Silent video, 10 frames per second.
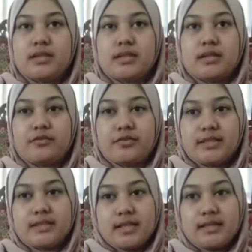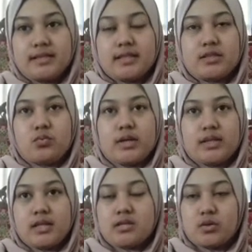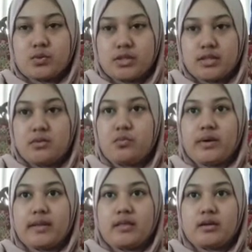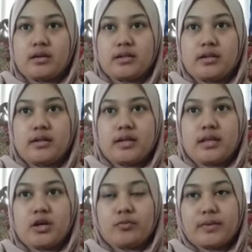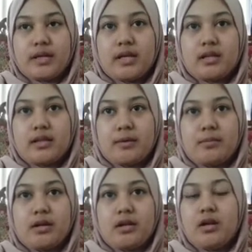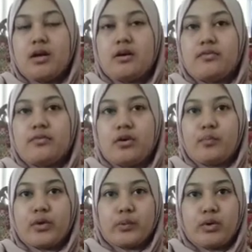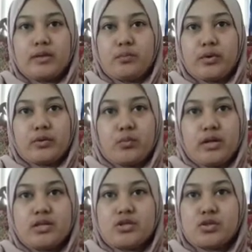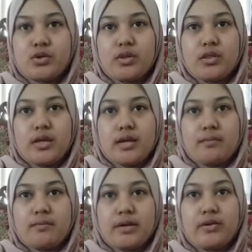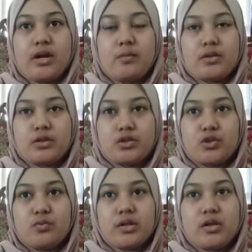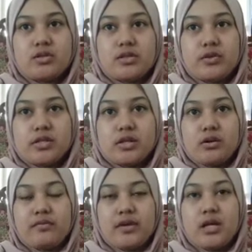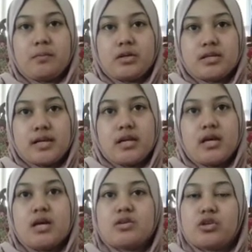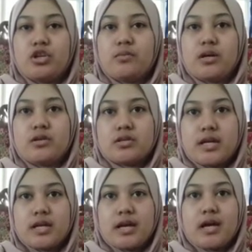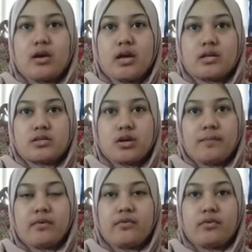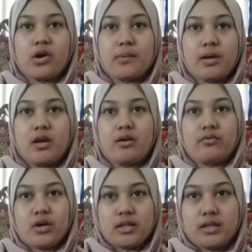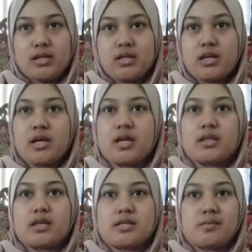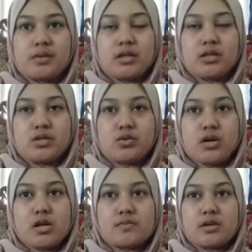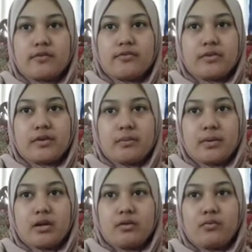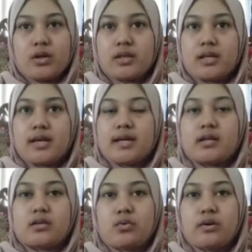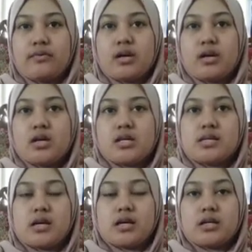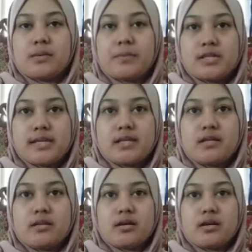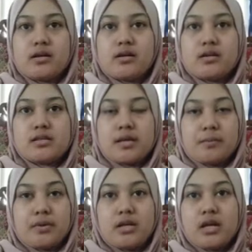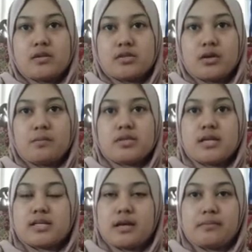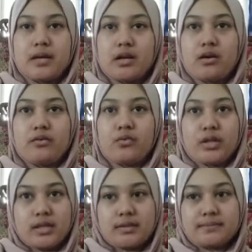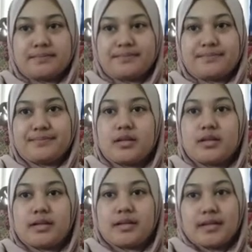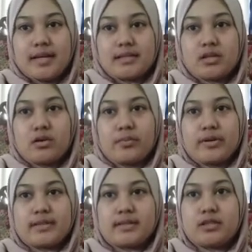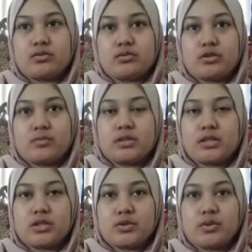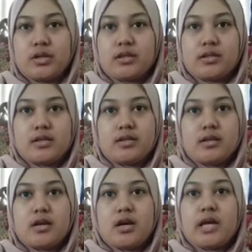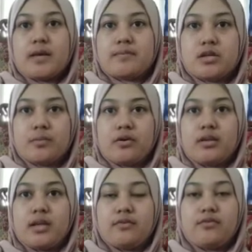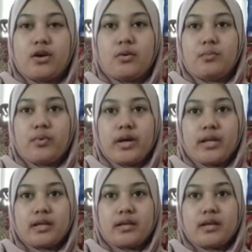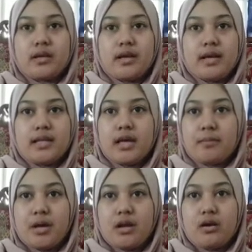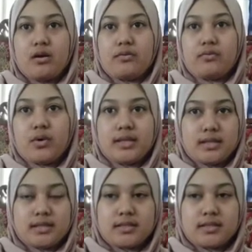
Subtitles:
The first test is water absorption, where the data obtained in table 4.1.1 showed that biodegradable tissue with concentration of 8% sodium hydroxide absorbed 4 ml of water, then sample tissue absorbed 5 ml of water, and the 12% sample absorbed 6 ml of water. Next, comparison to normal tissue, it then absorbed only 4.8 ml of water.